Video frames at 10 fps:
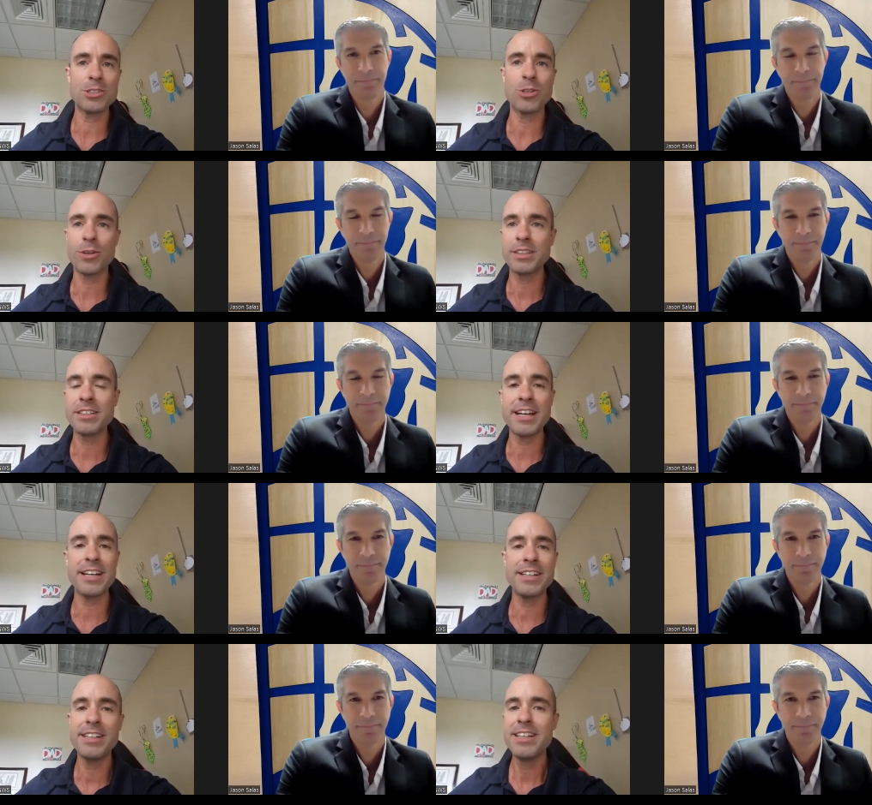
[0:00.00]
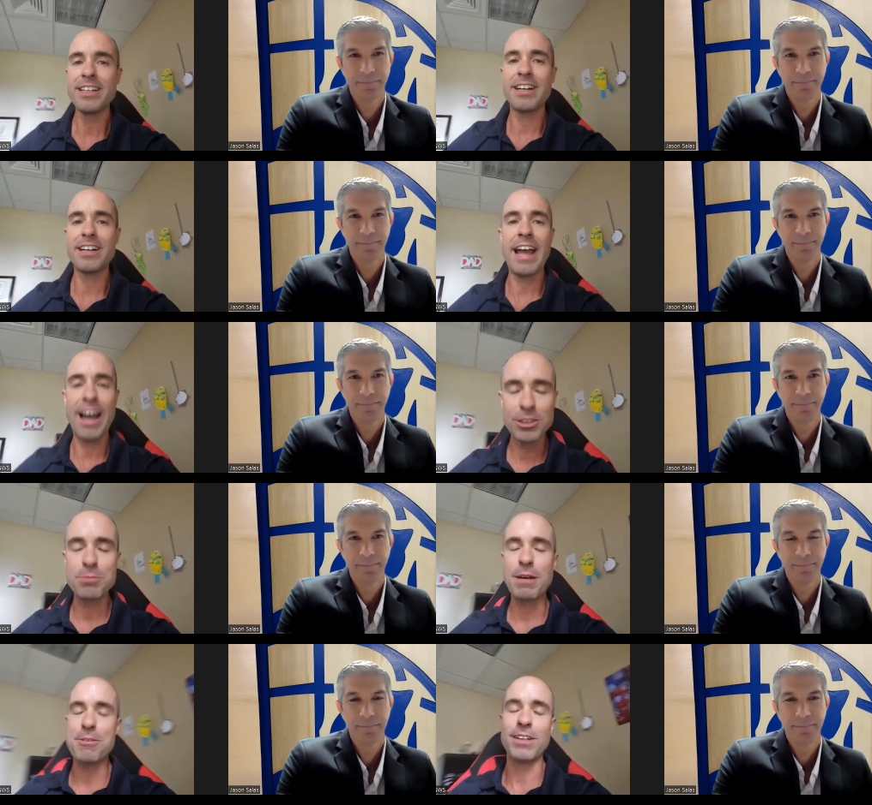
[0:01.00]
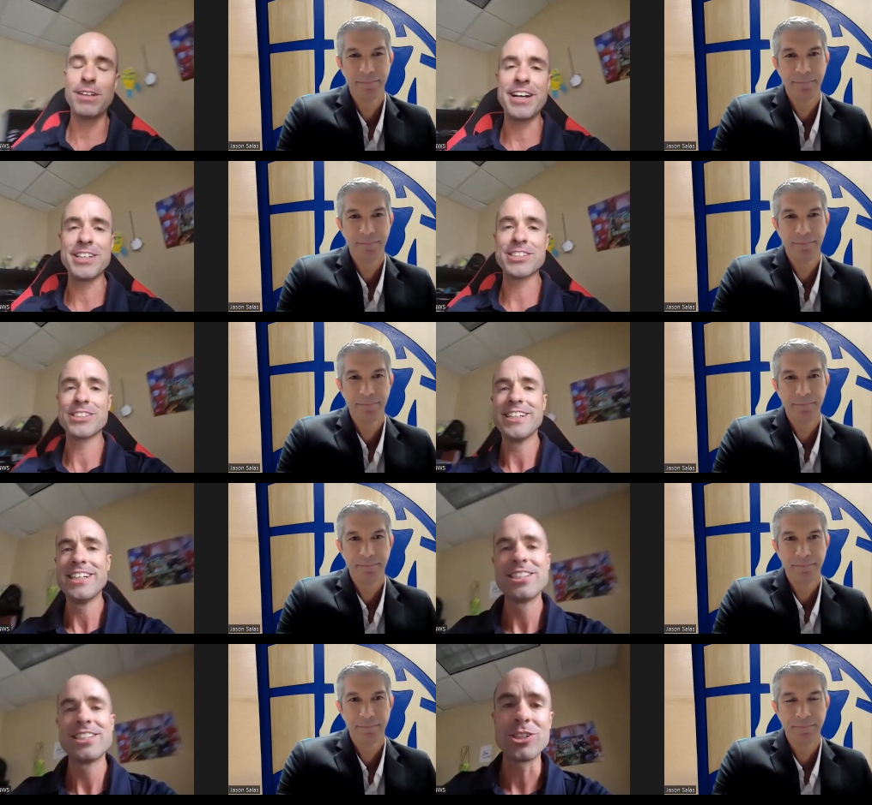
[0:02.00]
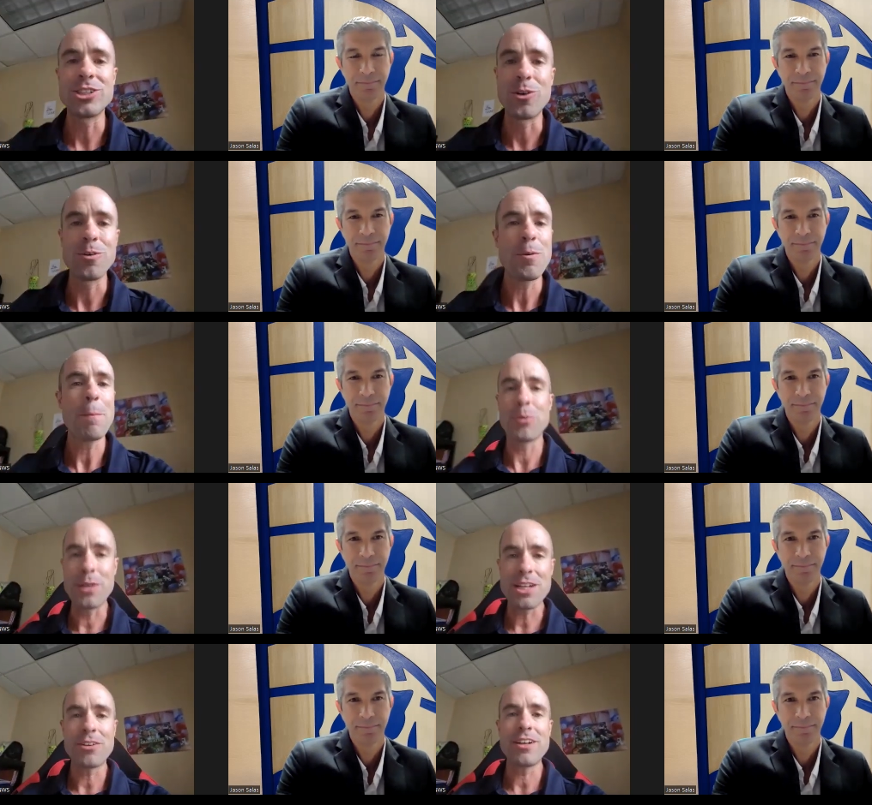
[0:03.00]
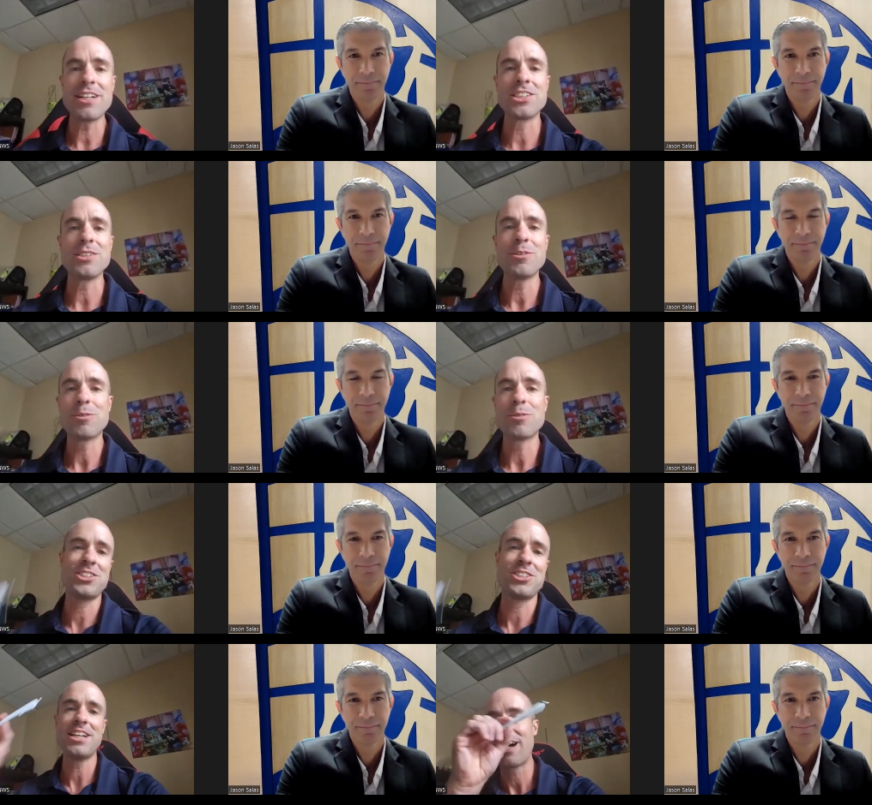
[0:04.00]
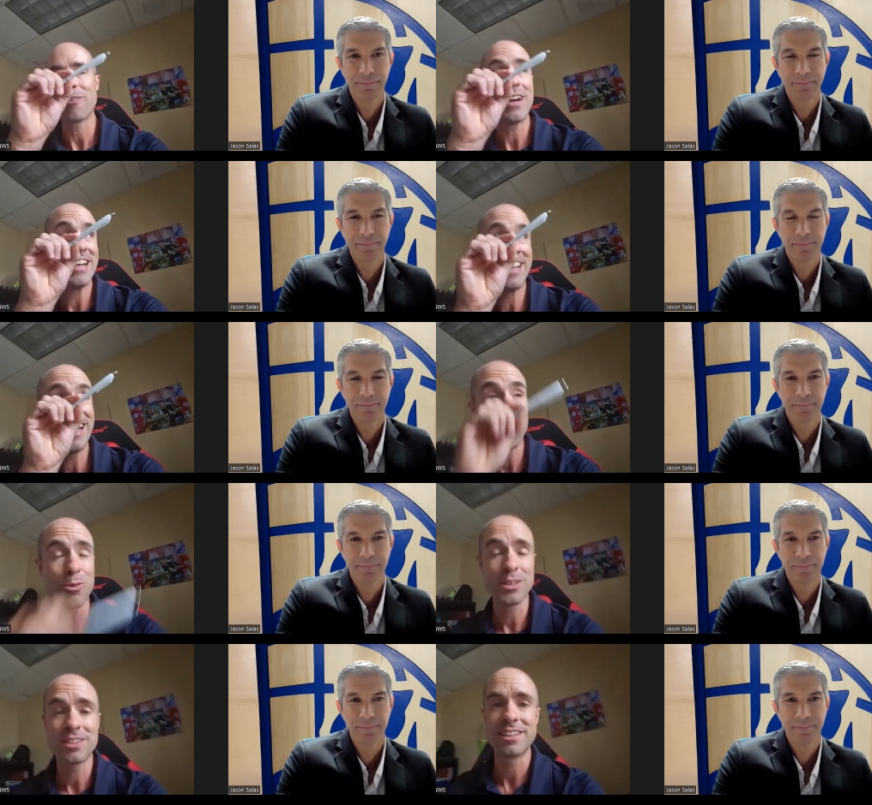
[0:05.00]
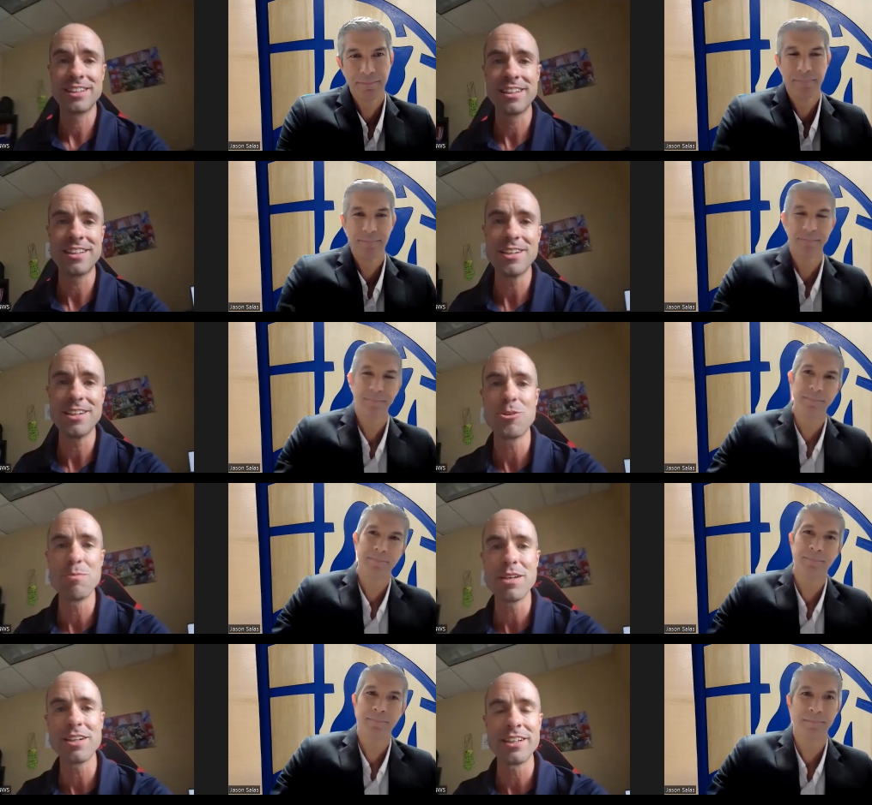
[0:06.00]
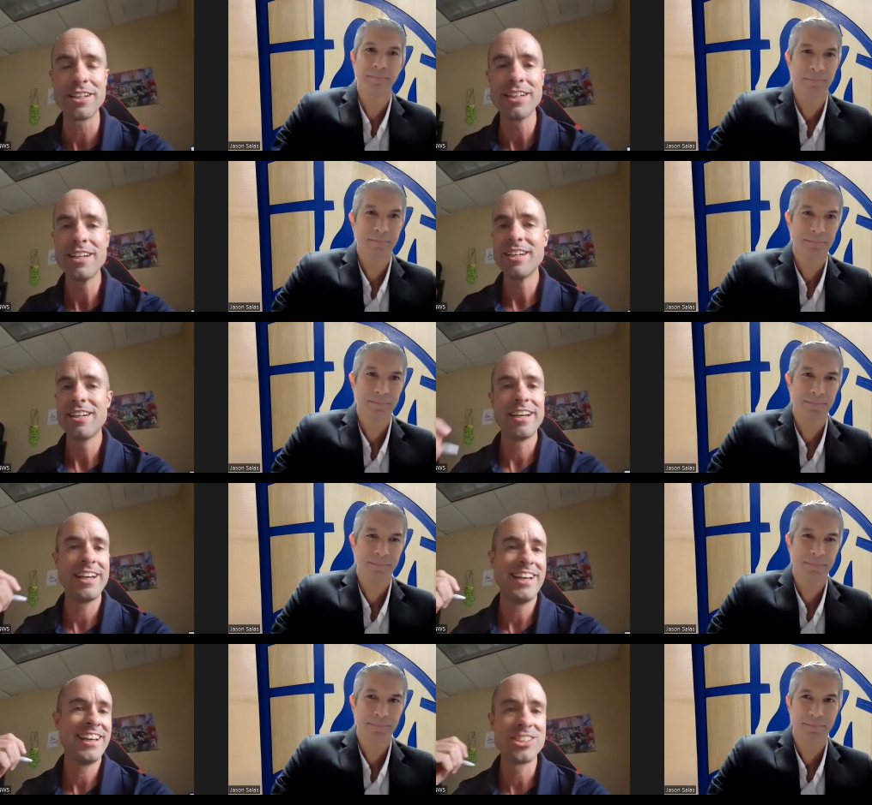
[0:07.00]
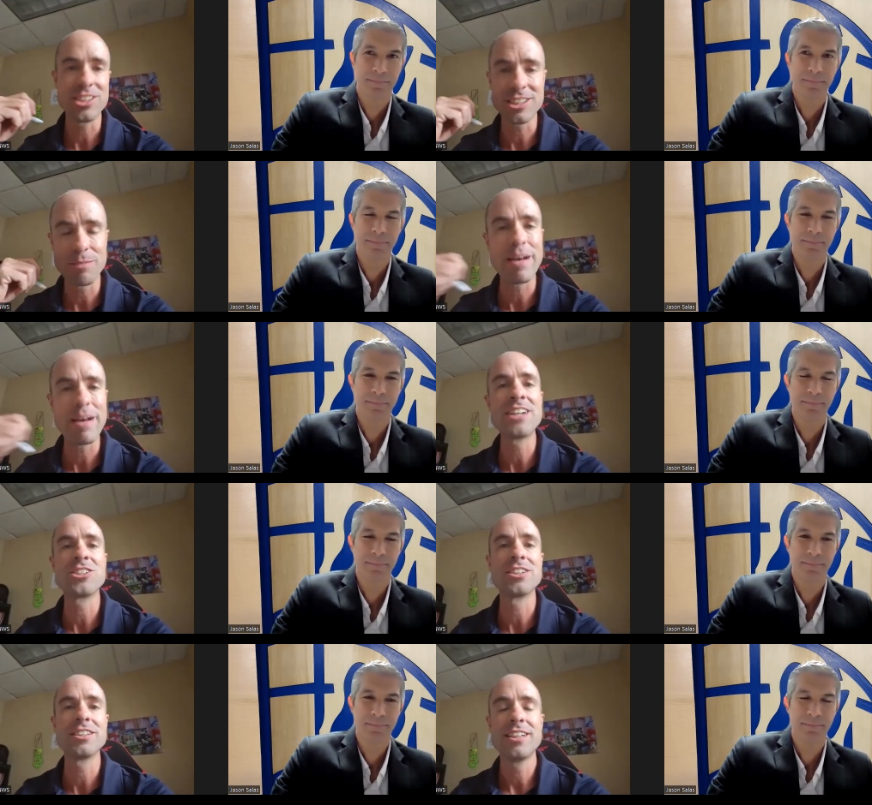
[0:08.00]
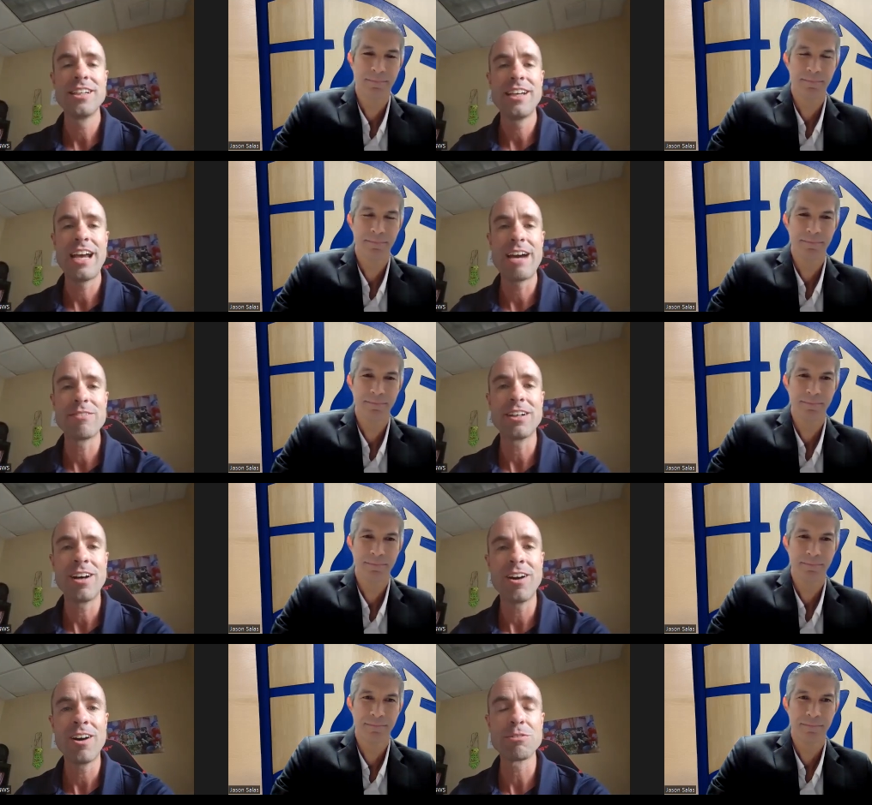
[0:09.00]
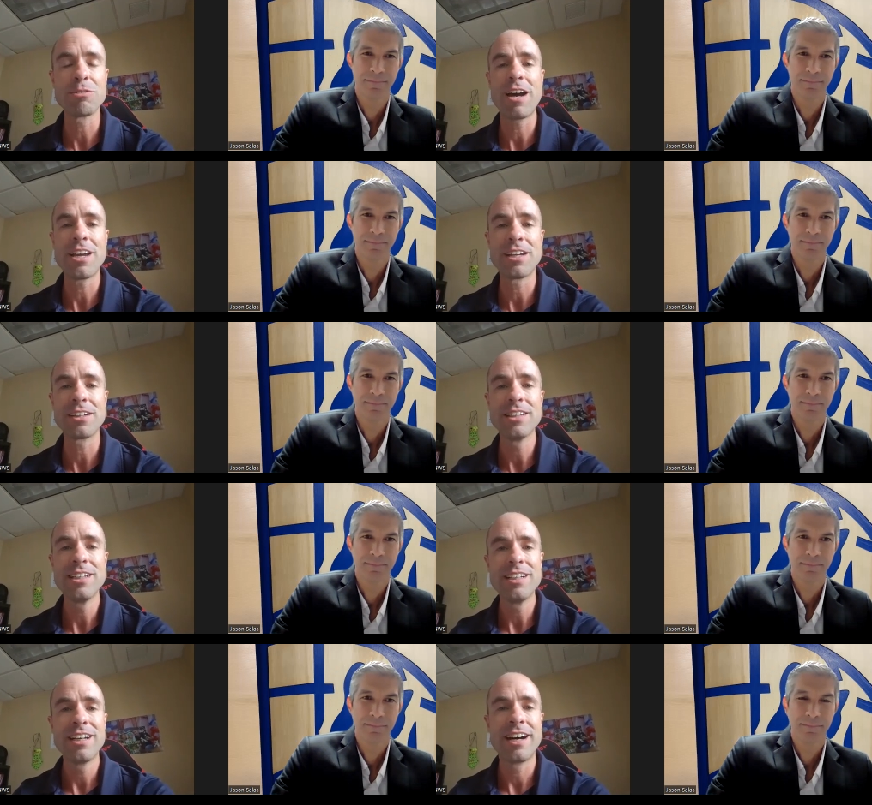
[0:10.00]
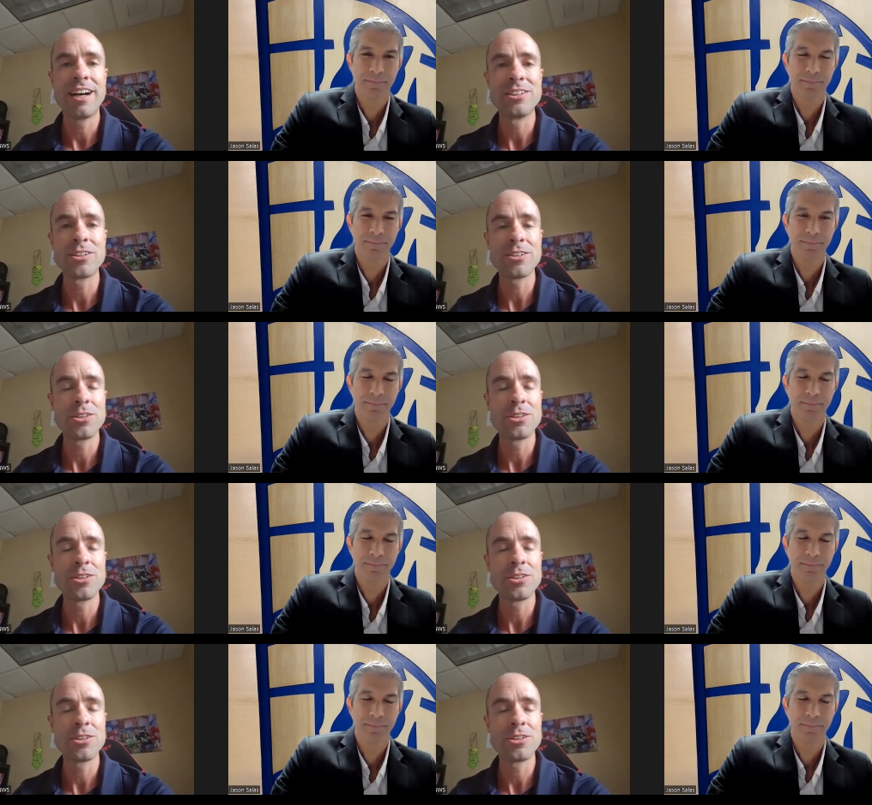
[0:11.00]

Speaker 1: During the day, uh, hounded by flies. So pretty crazy. We're seeing that right now with the, the heat and humidity. And, and just imagine having all the fighting uh, you're